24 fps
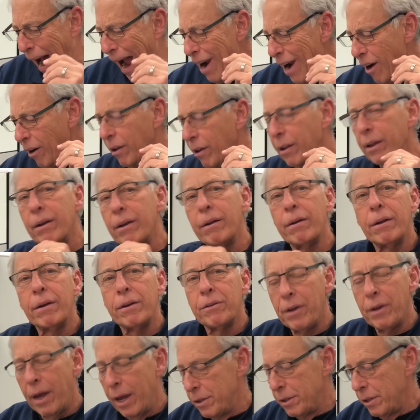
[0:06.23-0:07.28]
Ireland
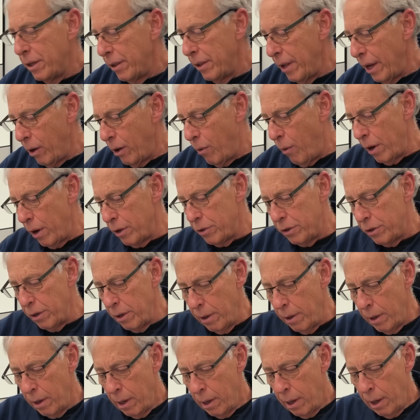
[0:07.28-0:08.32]
is asking that
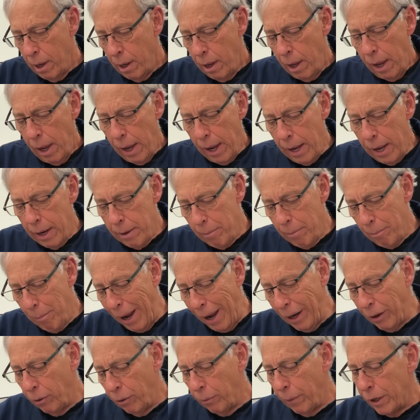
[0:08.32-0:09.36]
question. And
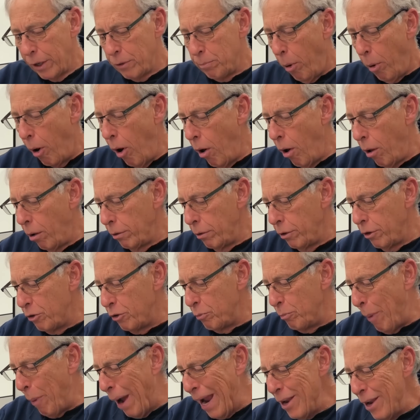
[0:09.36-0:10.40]
Michael writes Paul,
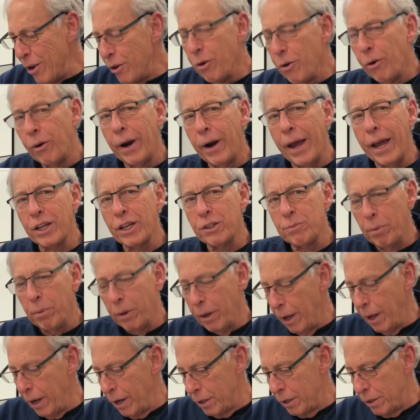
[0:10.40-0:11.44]
despite your
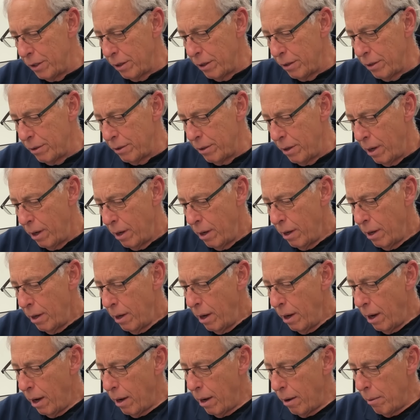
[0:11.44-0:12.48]
explanation,
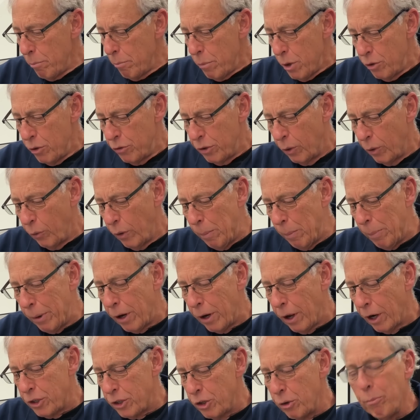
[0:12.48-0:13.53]
uh, music
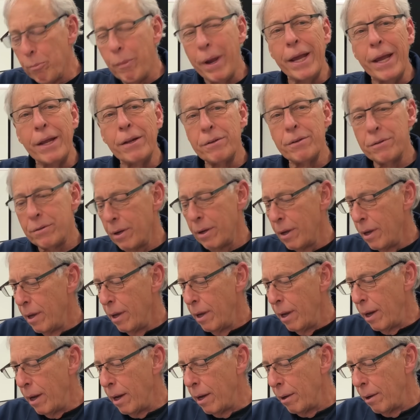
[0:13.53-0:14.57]
reproduction means,
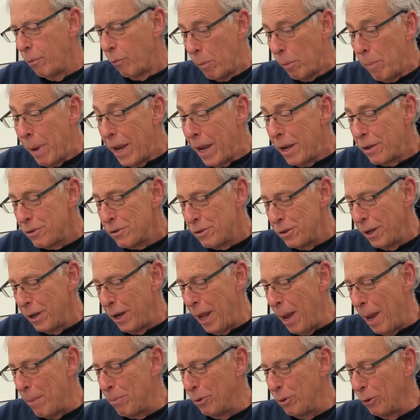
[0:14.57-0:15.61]
uh, remains an
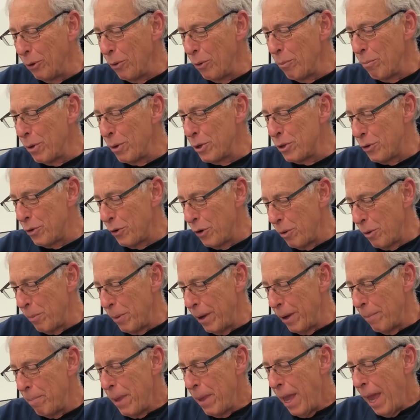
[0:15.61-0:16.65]
absolute mystery to
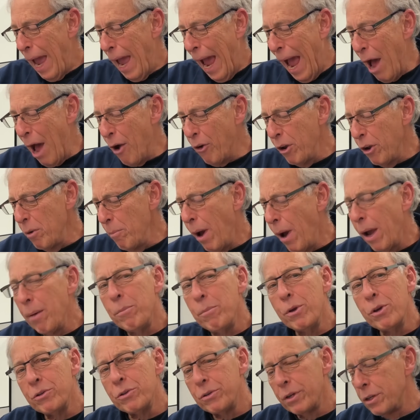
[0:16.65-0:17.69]
me. How can my
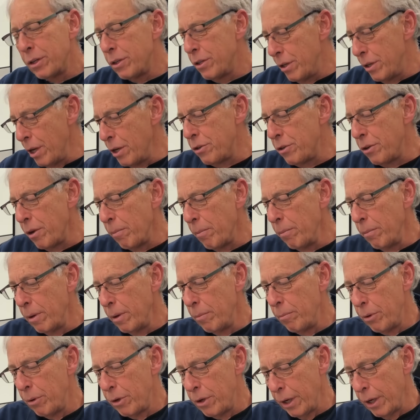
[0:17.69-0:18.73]
music system,
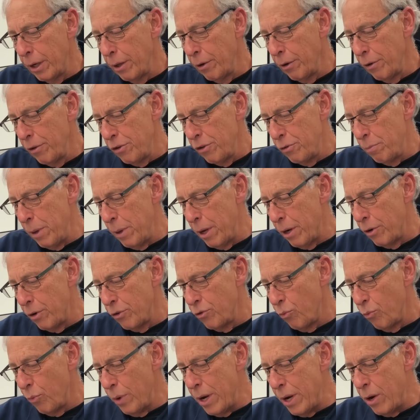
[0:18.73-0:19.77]
in particular the
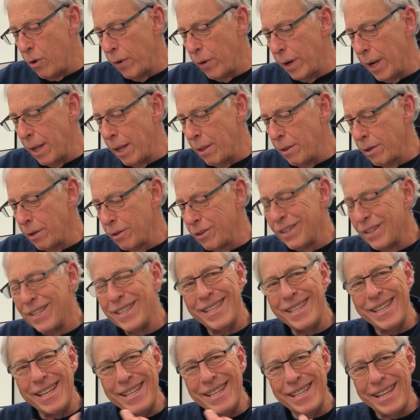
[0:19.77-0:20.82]
speakers, recreate this
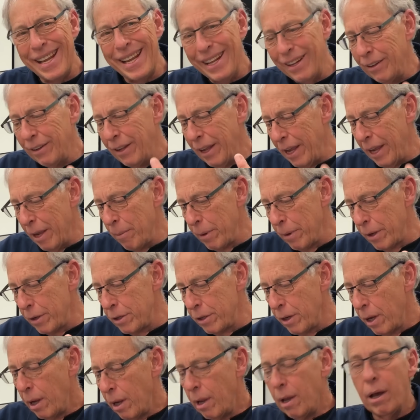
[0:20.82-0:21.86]
detailed
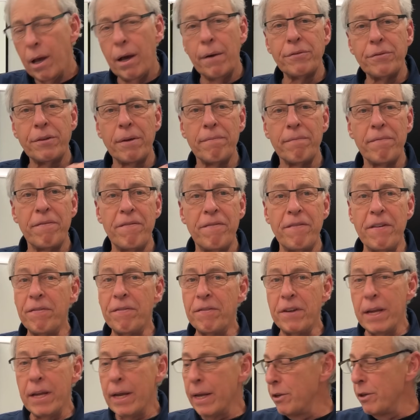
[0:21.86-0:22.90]
image of some
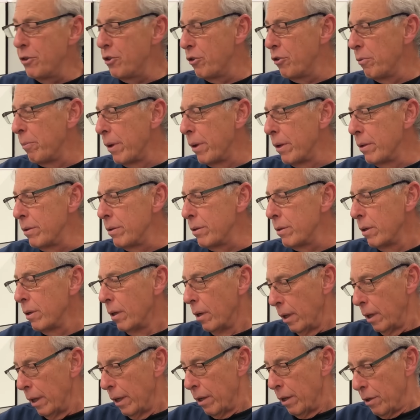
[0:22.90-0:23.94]
50 instruments
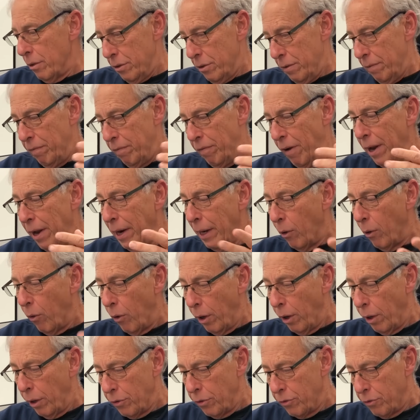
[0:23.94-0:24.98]
in a symphonic
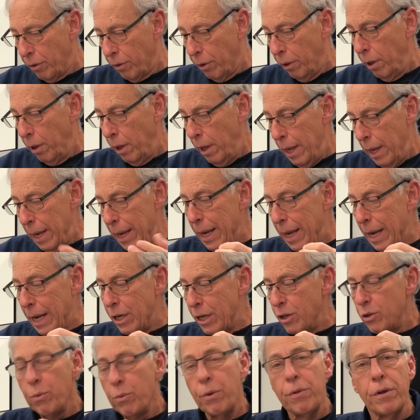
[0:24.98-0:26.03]
orchestra,
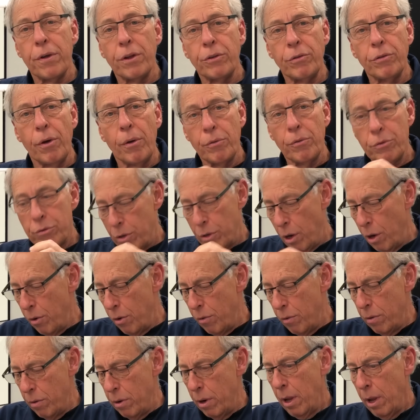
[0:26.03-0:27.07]
each with its own
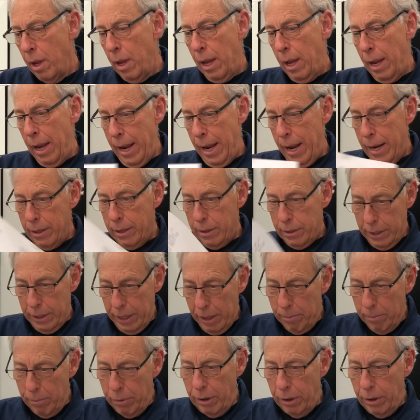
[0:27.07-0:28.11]
tone and
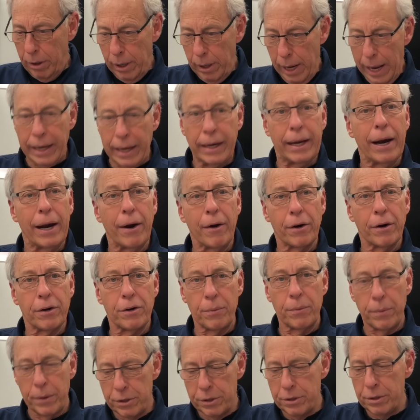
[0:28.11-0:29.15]
timbre and
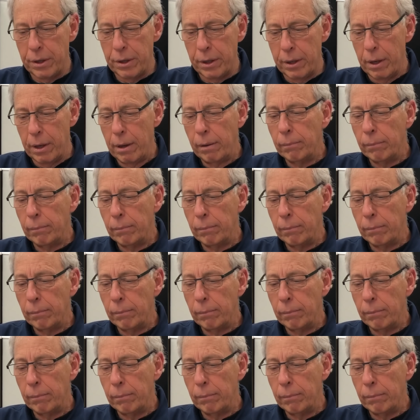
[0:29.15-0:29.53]
characteristic?